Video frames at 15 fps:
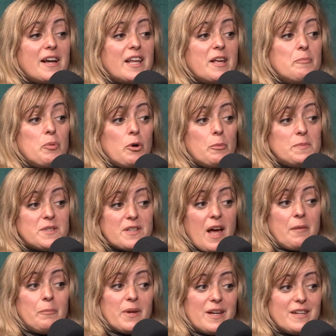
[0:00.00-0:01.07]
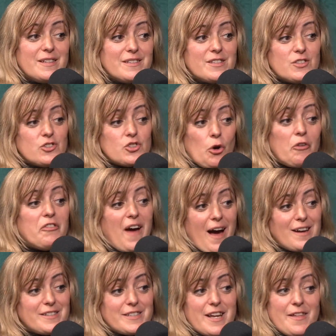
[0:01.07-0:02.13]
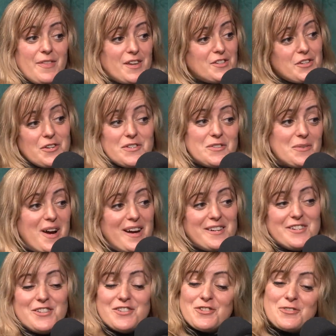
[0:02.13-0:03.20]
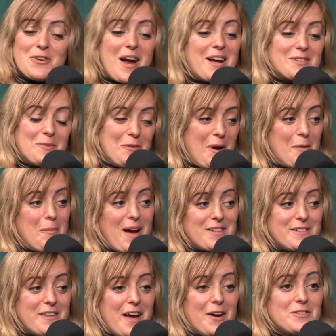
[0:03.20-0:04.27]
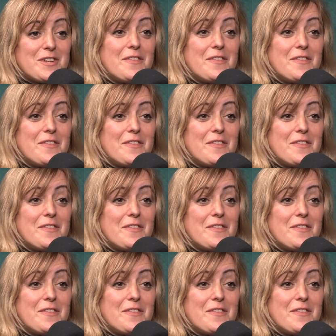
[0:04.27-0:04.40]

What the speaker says: he poops and pees so fast and then turns around and just drags me right back to the house.